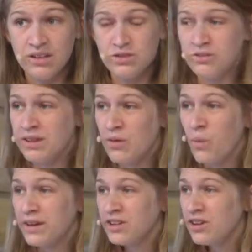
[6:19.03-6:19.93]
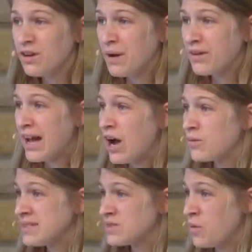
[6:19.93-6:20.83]
Do they wonder about how
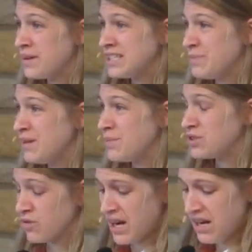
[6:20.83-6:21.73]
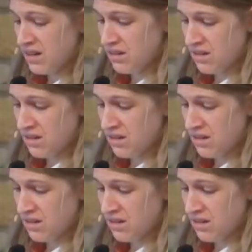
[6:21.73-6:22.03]
he's going to be betrayed?